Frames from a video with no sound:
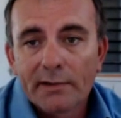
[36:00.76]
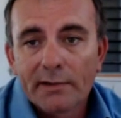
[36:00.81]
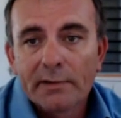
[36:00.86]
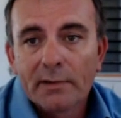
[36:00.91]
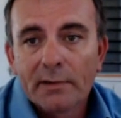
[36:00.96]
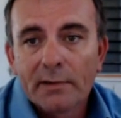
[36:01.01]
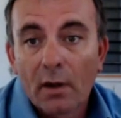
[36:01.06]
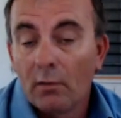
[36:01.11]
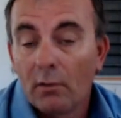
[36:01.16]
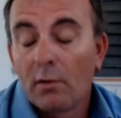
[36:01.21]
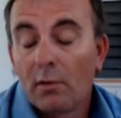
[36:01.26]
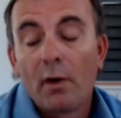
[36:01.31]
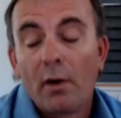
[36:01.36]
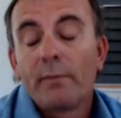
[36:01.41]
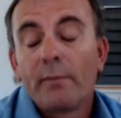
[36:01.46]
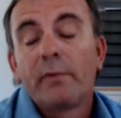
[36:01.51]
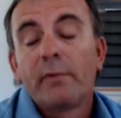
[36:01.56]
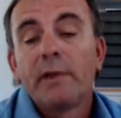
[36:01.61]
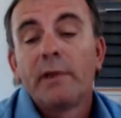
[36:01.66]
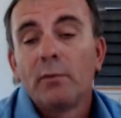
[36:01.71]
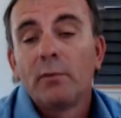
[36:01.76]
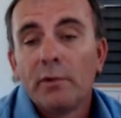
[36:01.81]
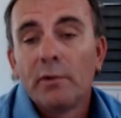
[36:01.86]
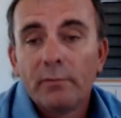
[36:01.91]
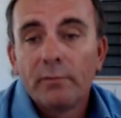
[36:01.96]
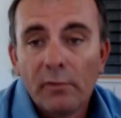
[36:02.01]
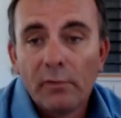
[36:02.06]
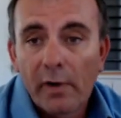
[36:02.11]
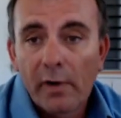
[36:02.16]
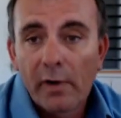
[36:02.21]
hopefully you would. We're only up
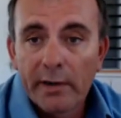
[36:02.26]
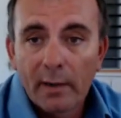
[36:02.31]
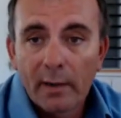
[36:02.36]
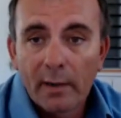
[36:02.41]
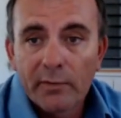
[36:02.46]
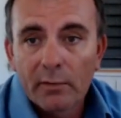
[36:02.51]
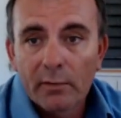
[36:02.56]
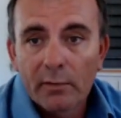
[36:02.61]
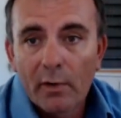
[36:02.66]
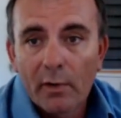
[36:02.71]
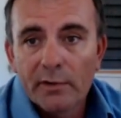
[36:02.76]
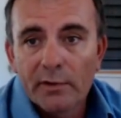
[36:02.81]
the road as well.